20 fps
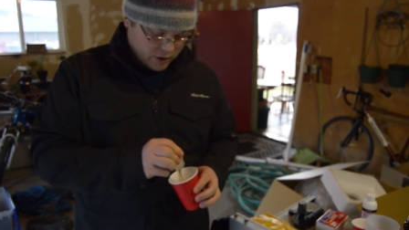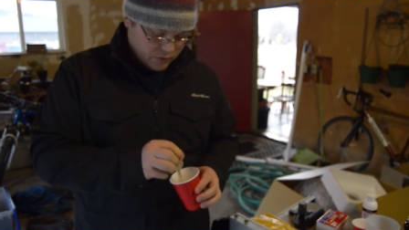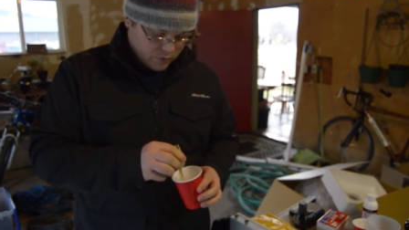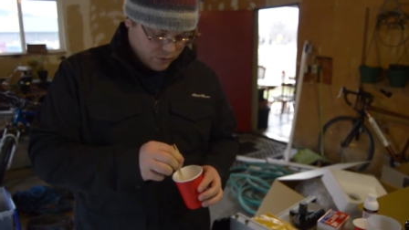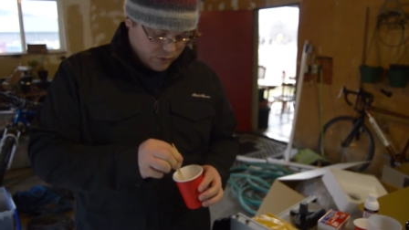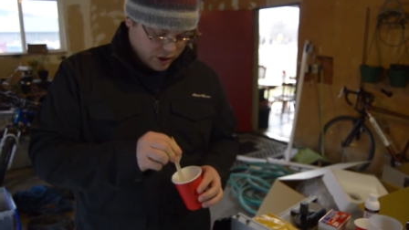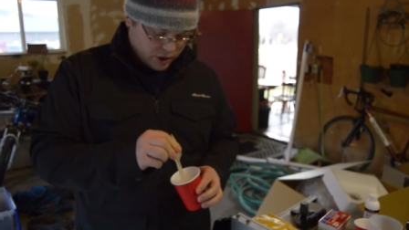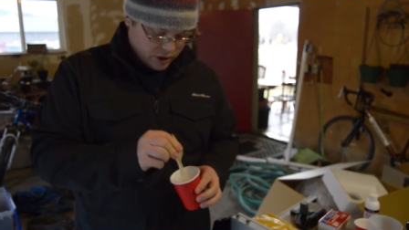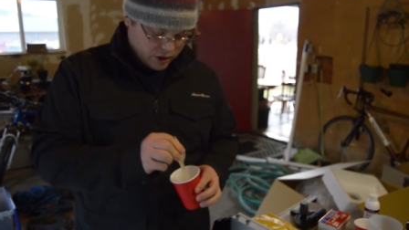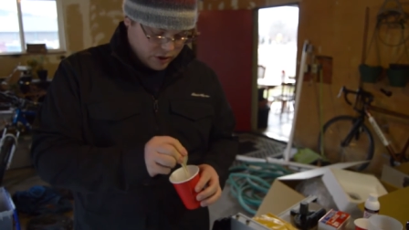
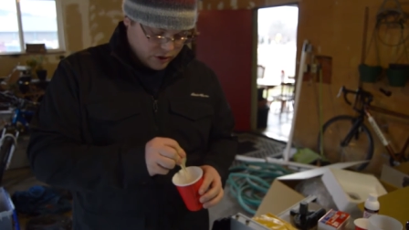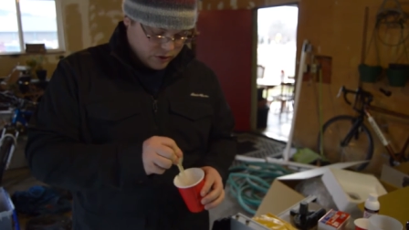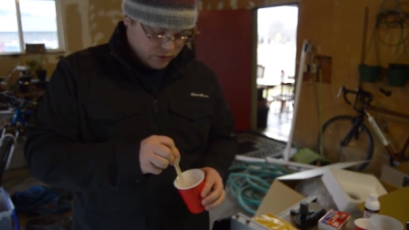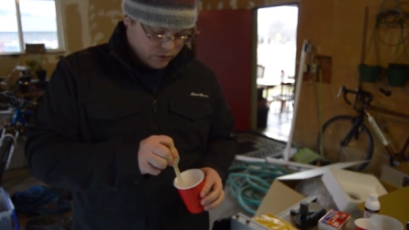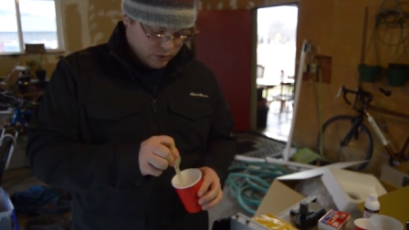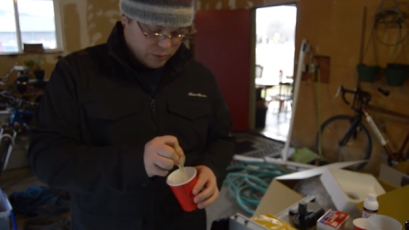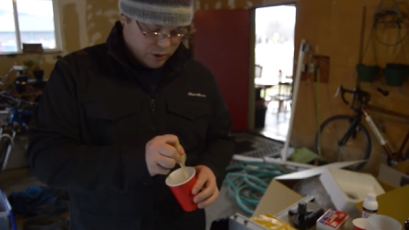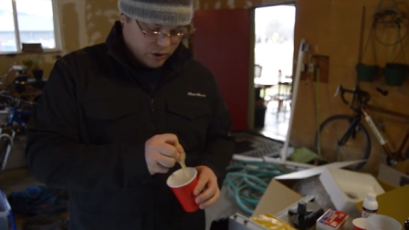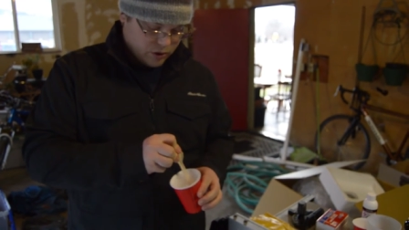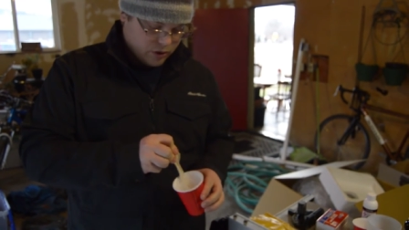one of the news
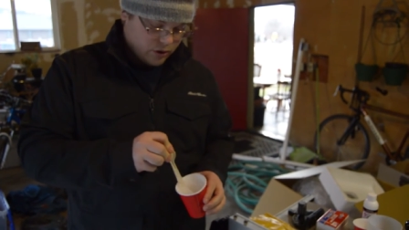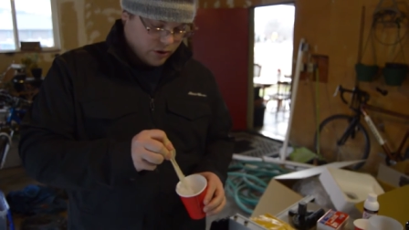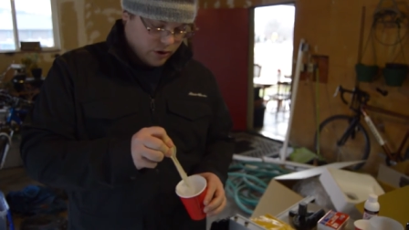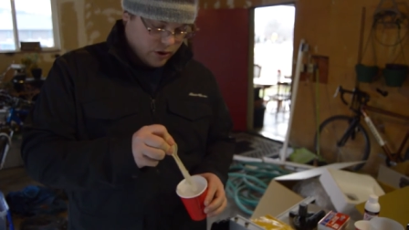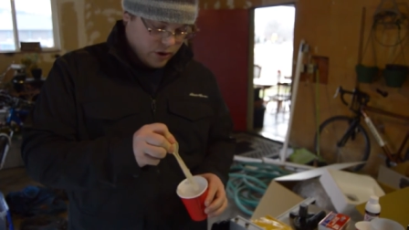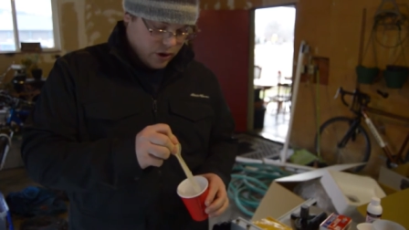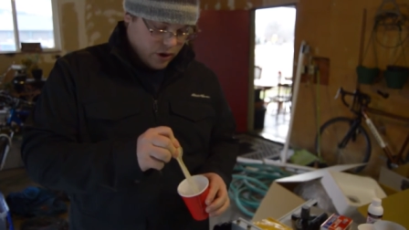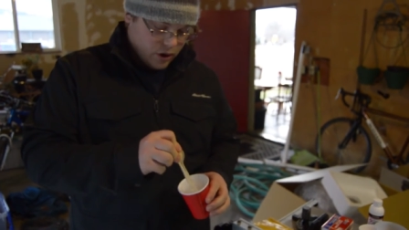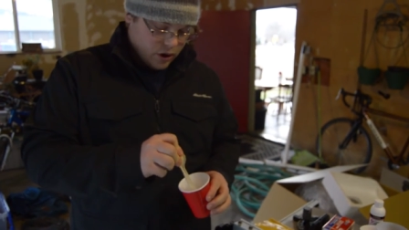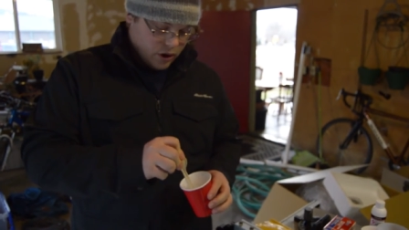
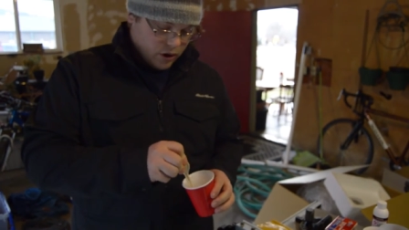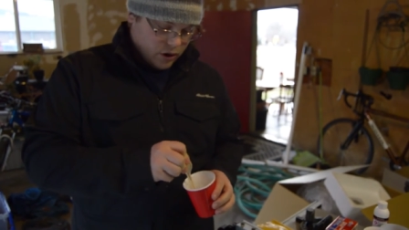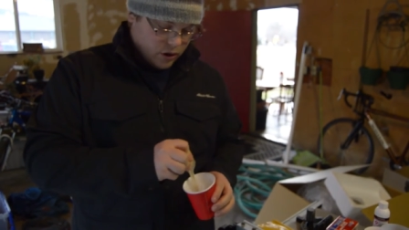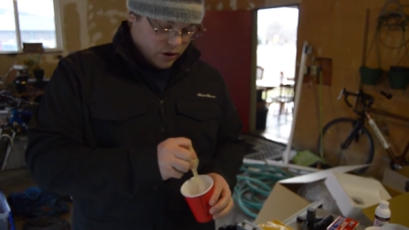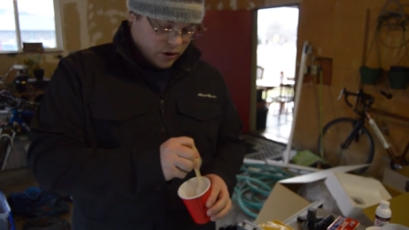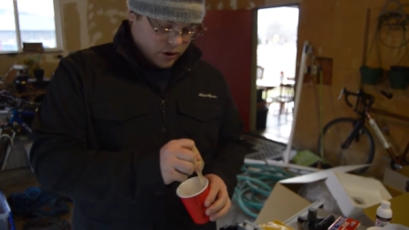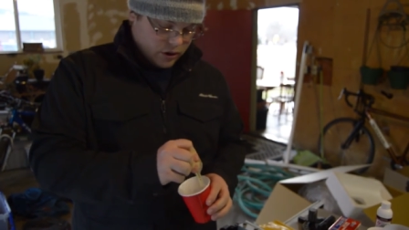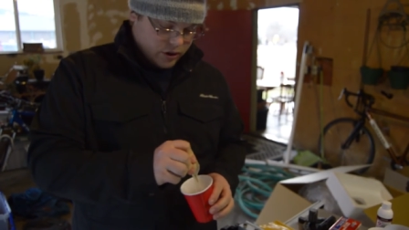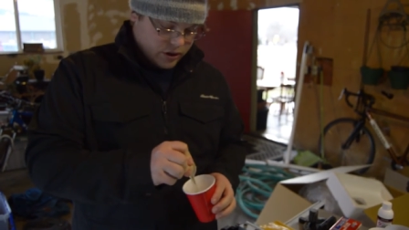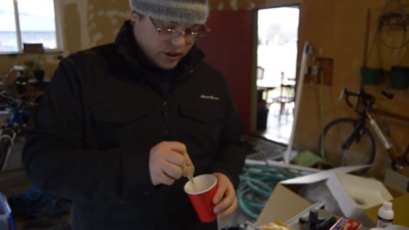
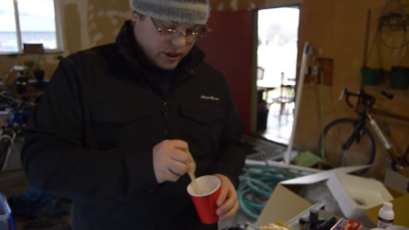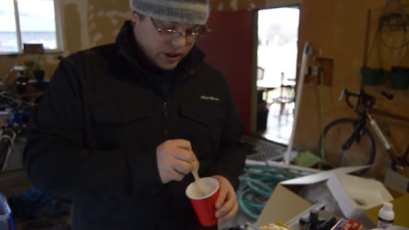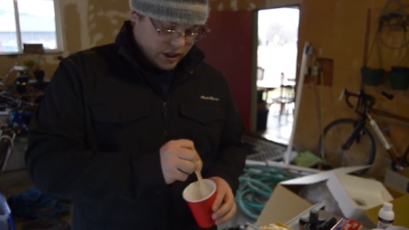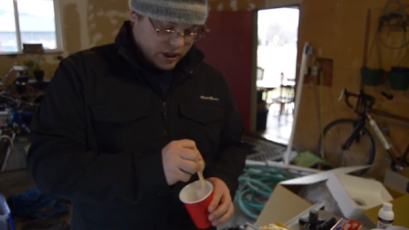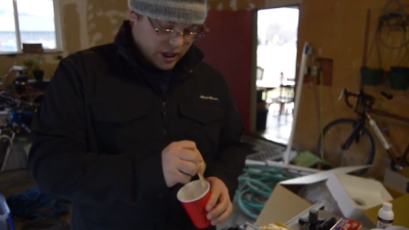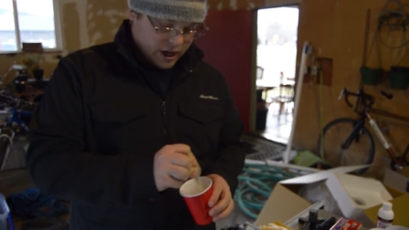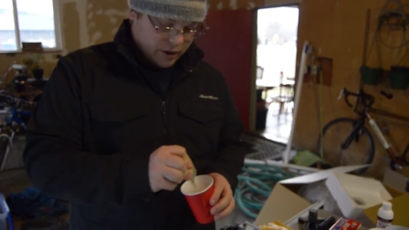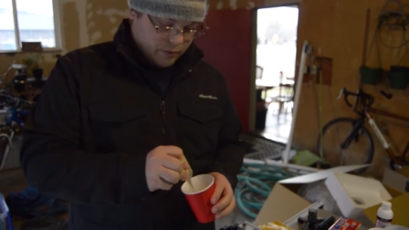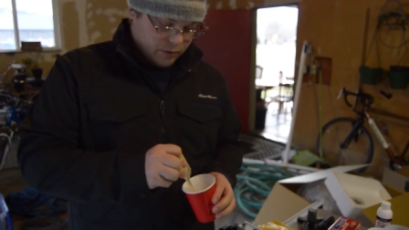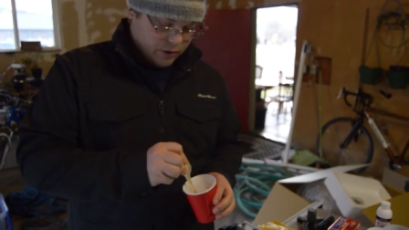reporters
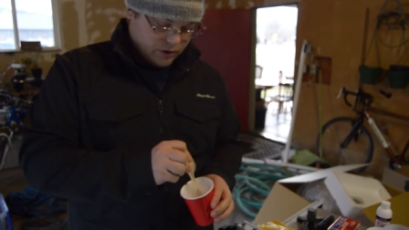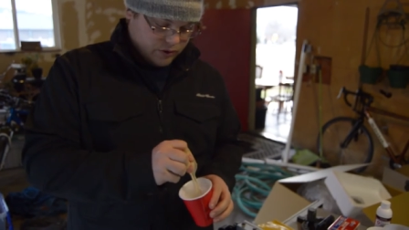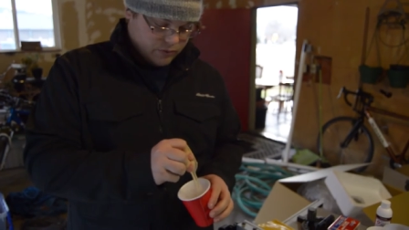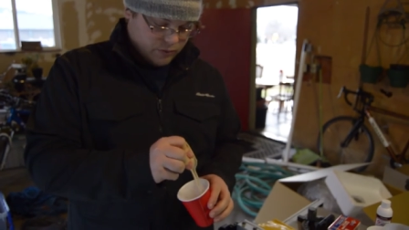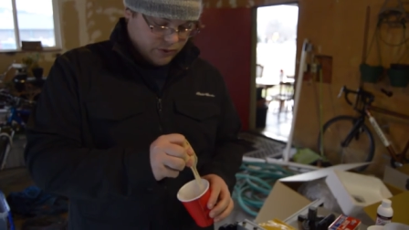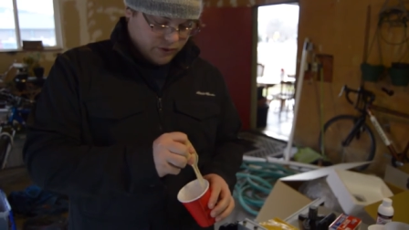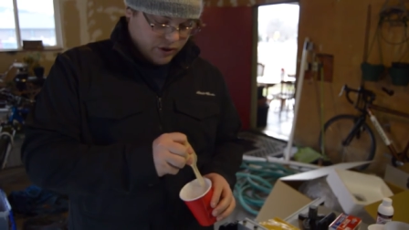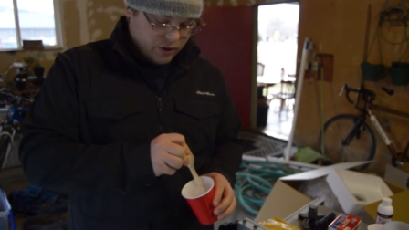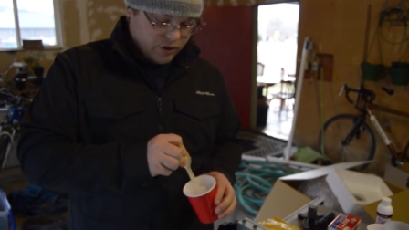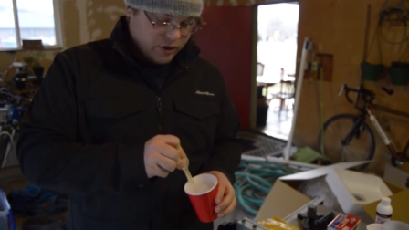that was
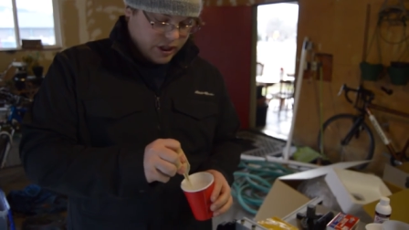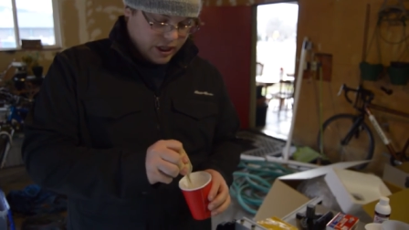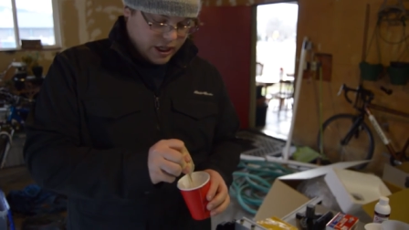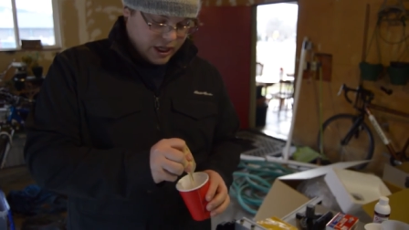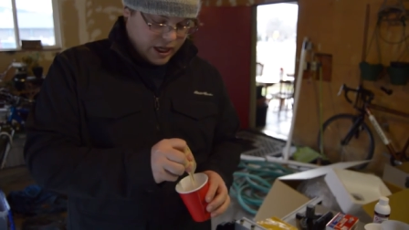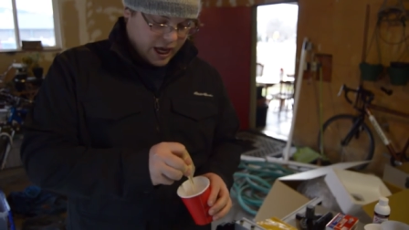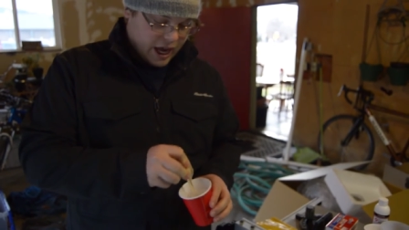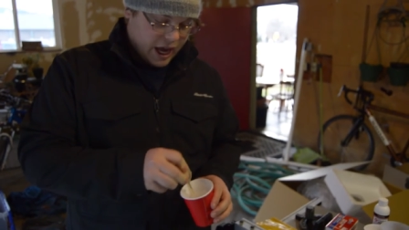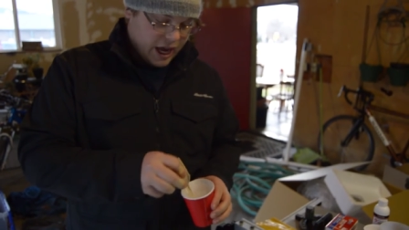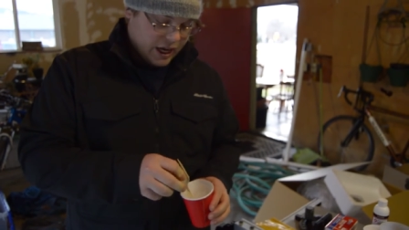reviewing
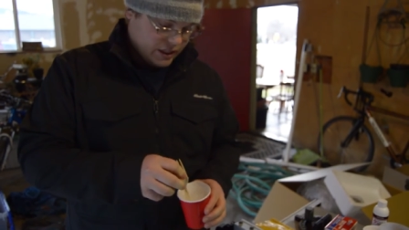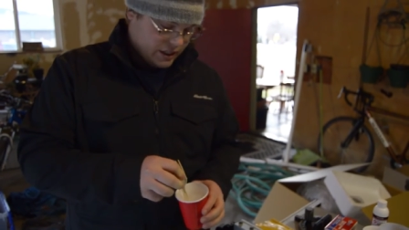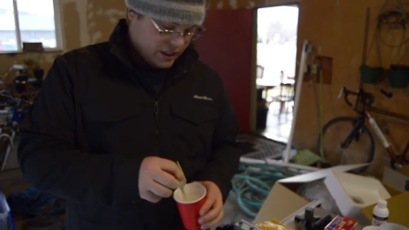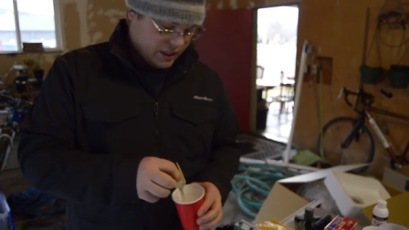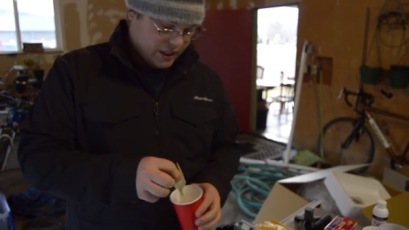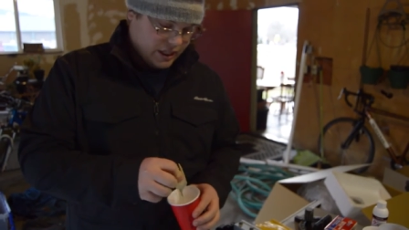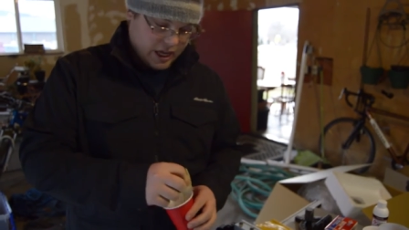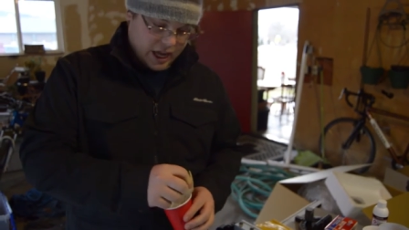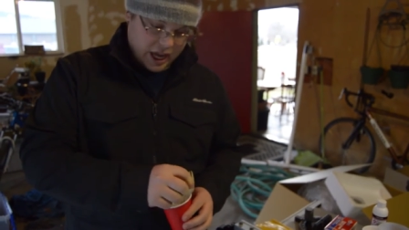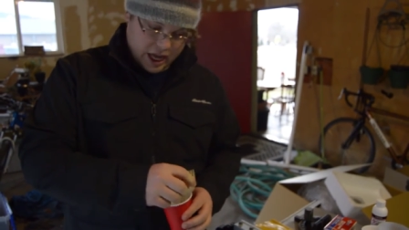it
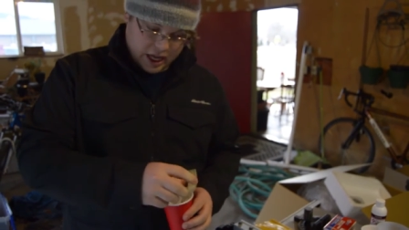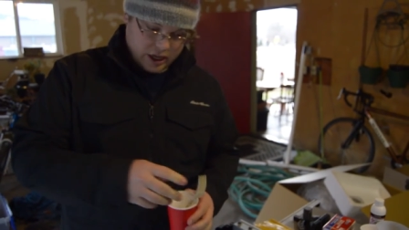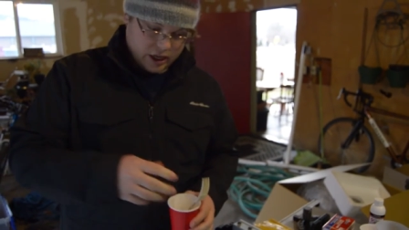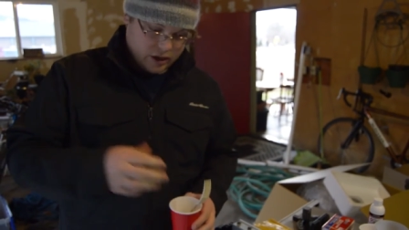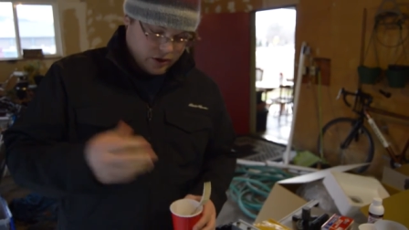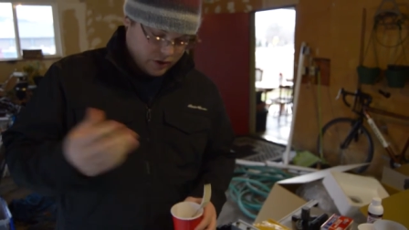actually ate it